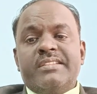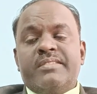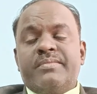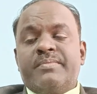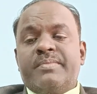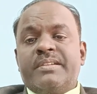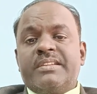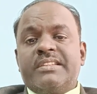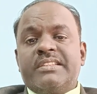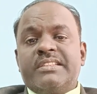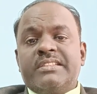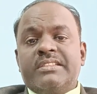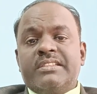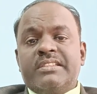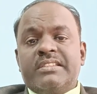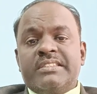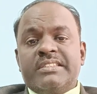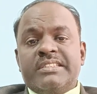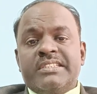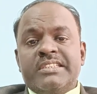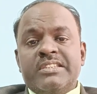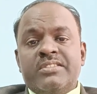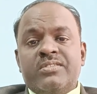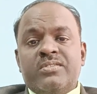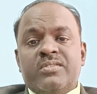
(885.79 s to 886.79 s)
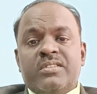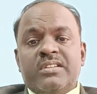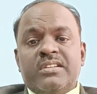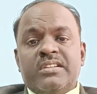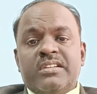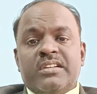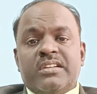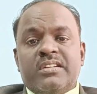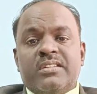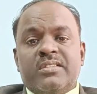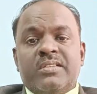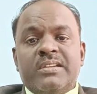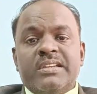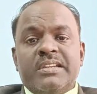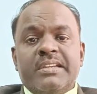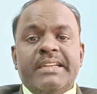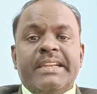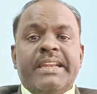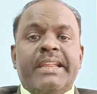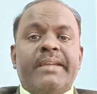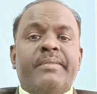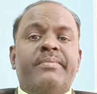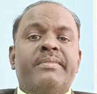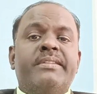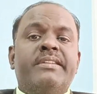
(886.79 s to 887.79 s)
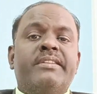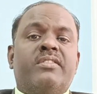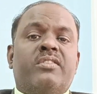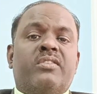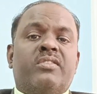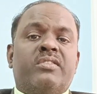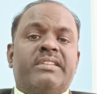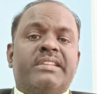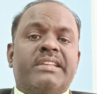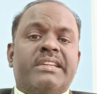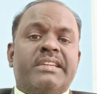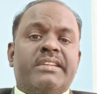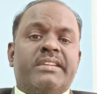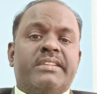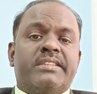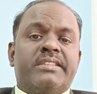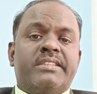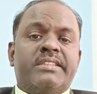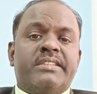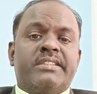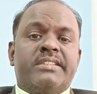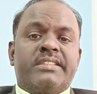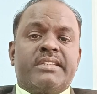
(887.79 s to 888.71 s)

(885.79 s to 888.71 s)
but did not labeling on the acid,